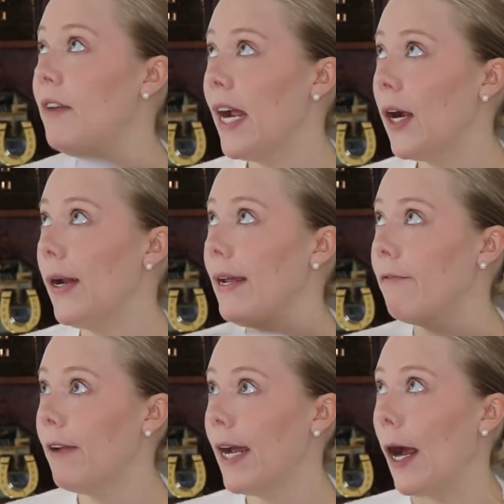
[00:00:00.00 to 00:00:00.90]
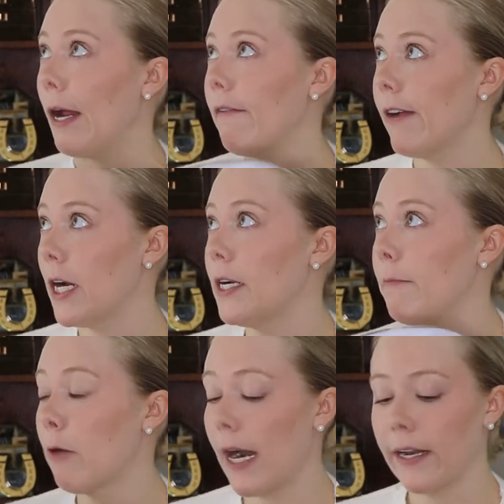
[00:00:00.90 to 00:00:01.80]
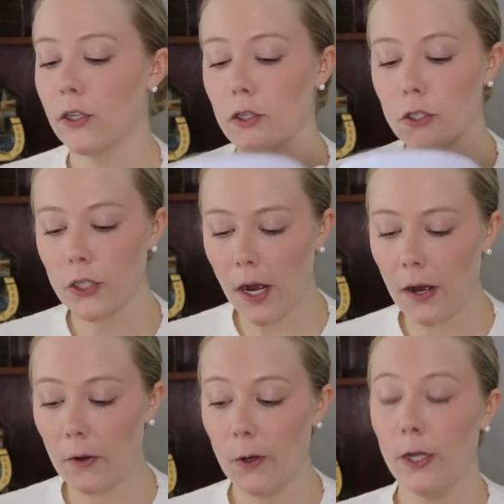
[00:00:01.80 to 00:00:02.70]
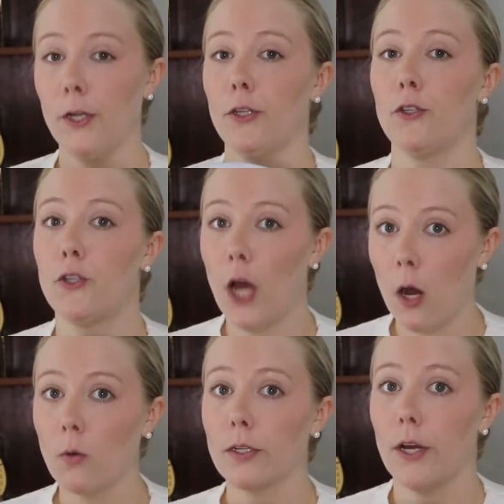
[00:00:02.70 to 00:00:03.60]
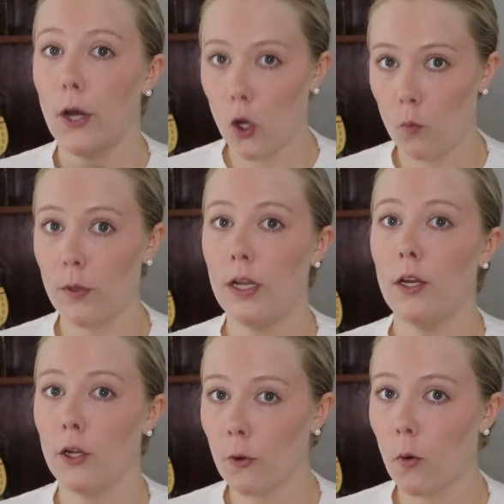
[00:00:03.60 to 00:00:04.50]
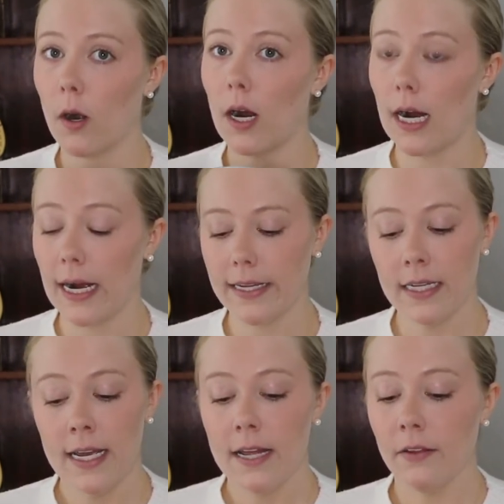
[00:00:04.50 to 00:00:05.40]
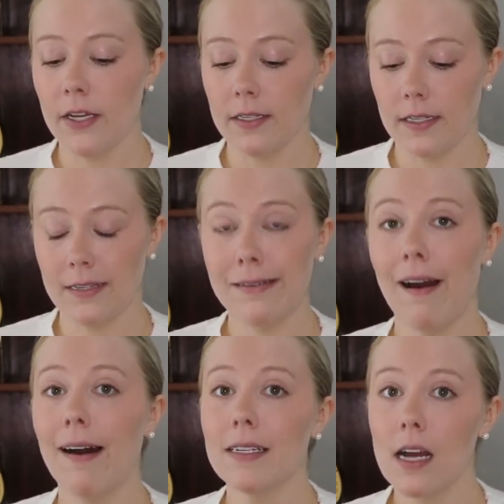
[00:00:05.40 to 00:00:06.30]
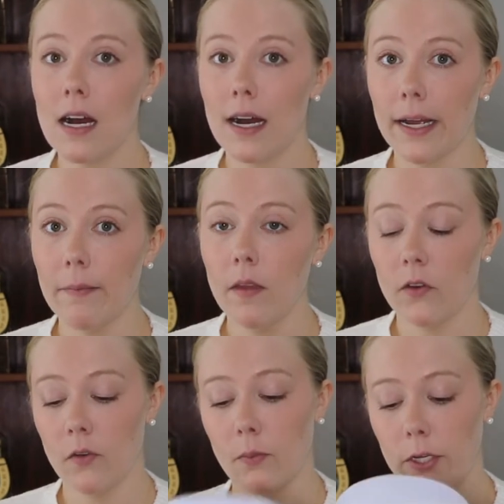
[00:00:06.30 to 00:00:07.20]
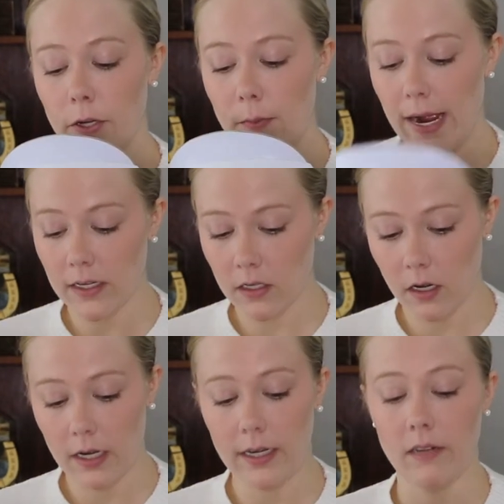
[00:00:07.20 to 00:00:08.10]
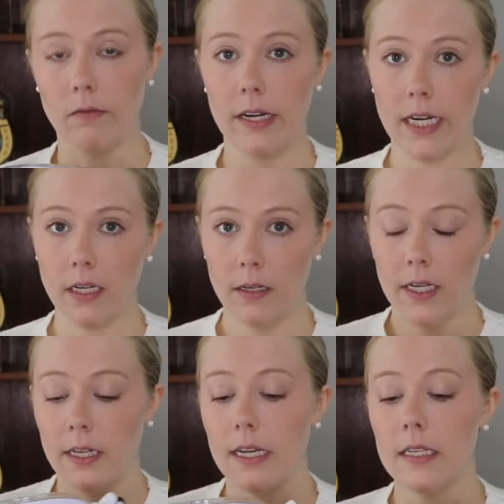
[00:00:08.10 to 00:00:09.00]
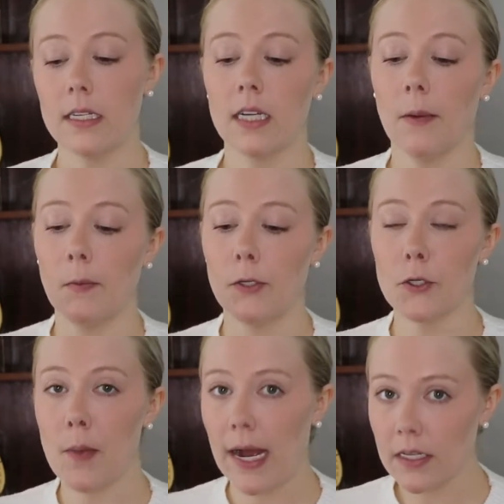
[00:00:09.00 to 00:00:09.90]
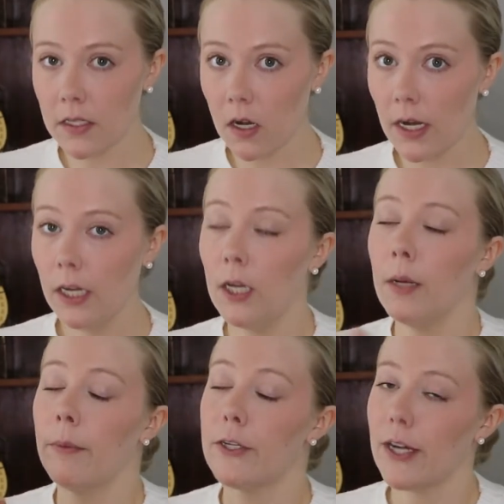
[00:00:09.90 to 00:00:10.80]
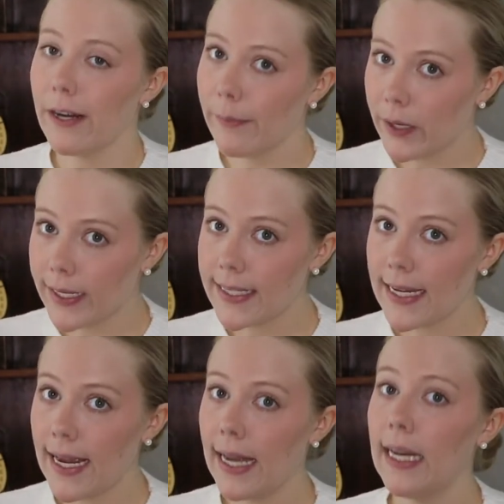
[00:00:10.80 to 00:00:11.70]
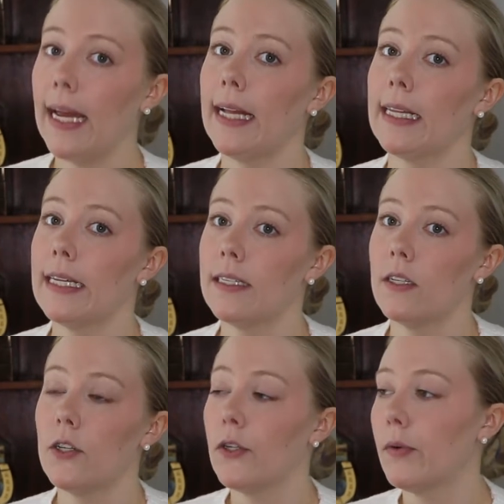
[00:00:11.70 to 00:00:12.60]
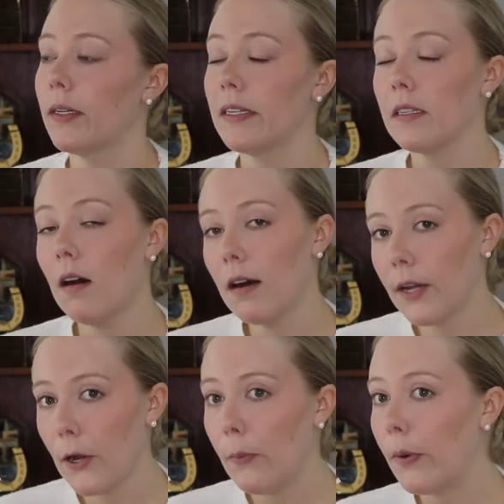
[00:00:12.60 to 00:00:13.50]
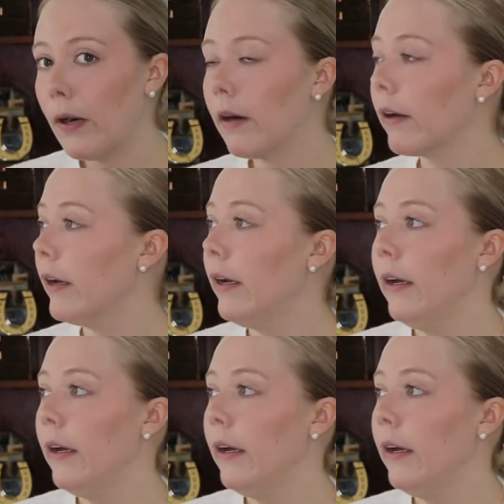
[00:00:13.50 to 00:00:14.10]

Very, very, very bright. So don't open your eyes. This is not time to put your mask on and read. This is time to put your mask on, put your earbuds in, and listen to a nice audiobook,